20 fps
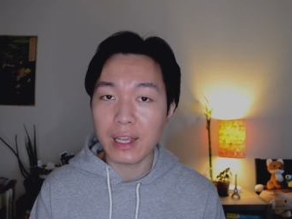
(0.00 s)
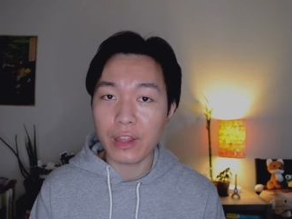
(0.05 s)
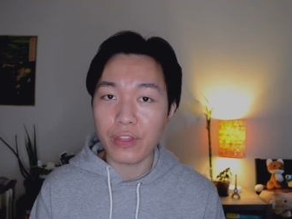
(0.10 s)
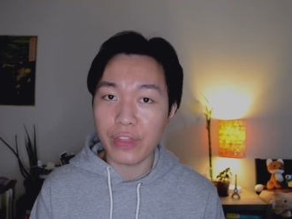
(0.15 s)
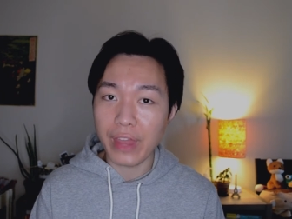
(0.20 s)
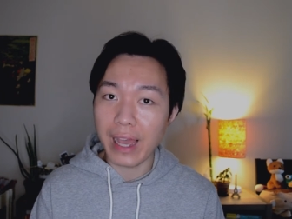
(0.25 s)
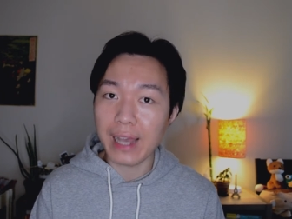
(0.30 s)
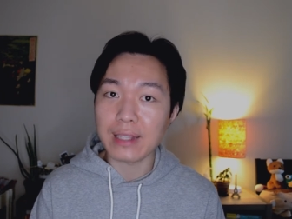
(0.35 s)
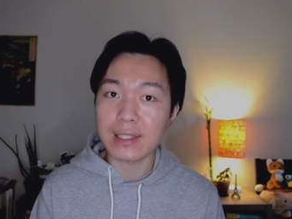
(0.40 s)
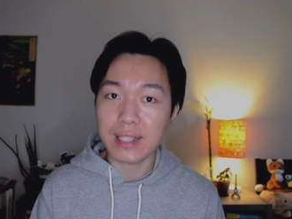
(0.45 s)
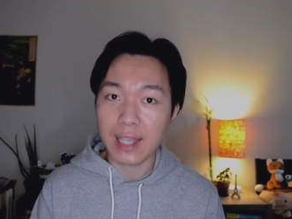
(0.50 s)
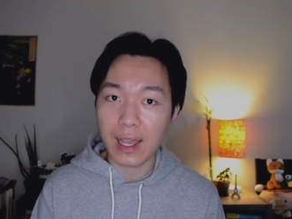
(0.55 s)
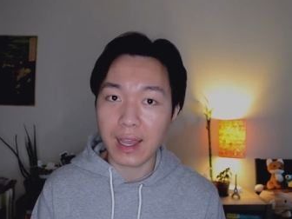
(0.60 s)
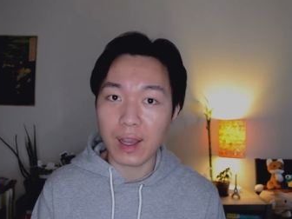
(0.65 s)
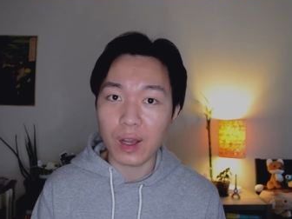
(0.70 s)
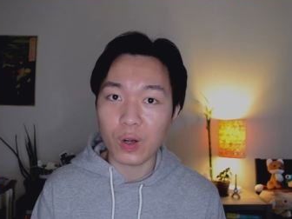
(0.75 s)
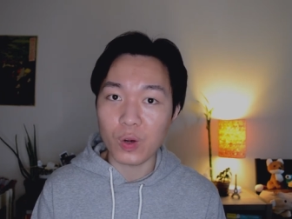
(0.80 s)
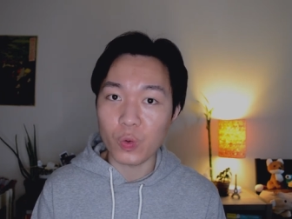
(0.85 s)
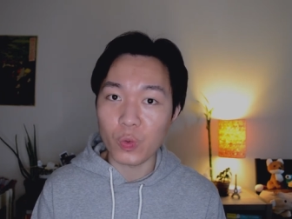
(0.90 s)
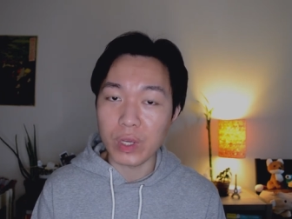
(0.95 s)
that's
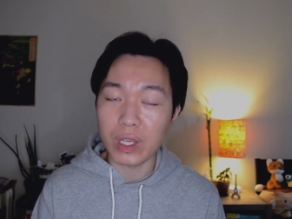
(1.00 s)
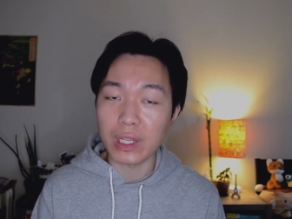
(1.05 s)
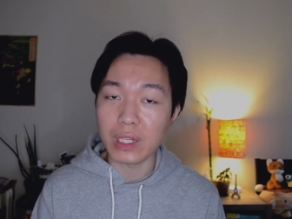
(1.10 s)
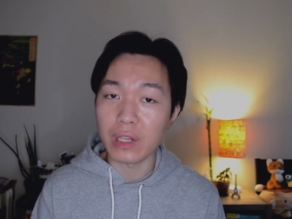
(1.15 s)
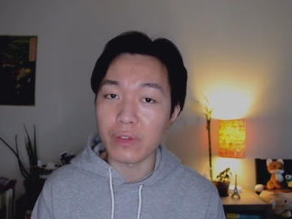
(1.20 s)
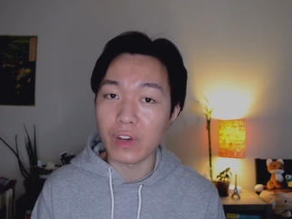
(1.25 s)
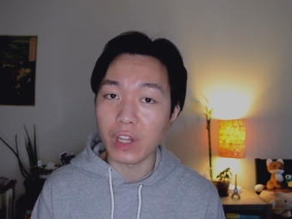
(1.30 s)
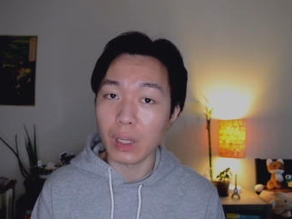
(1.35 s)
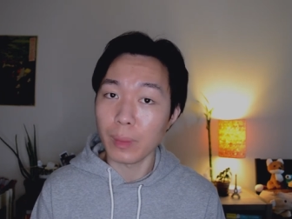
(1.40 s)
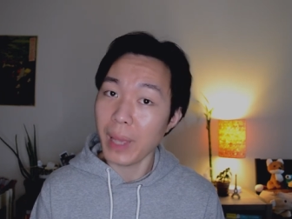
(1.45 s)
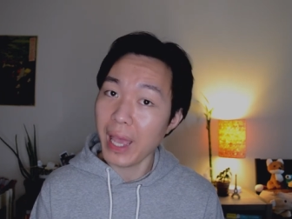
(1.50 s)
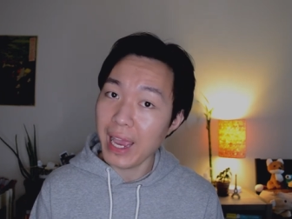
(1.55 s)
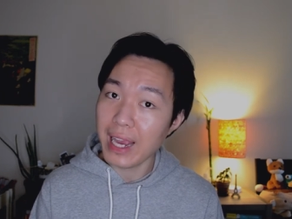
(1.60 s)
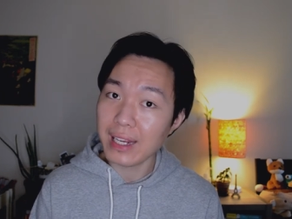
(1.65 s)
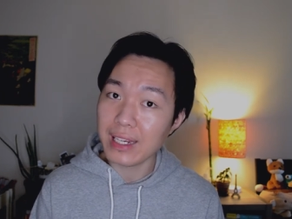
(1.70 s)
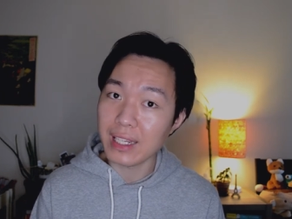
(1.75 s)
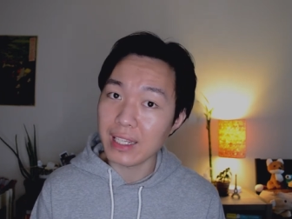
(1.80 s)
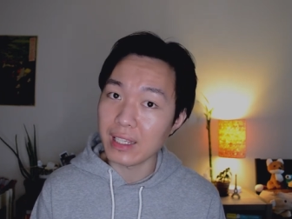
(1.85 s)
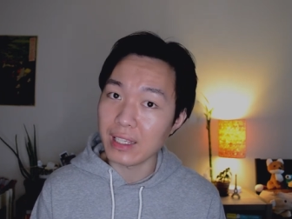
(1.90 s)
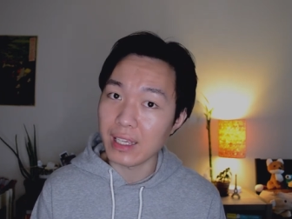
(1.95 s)
how we develop
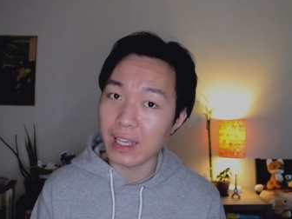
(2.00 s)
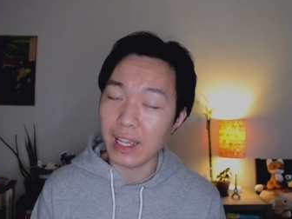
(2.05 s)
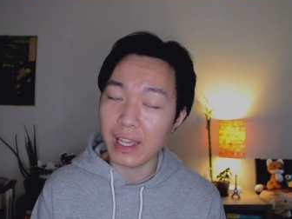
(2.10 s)
acne.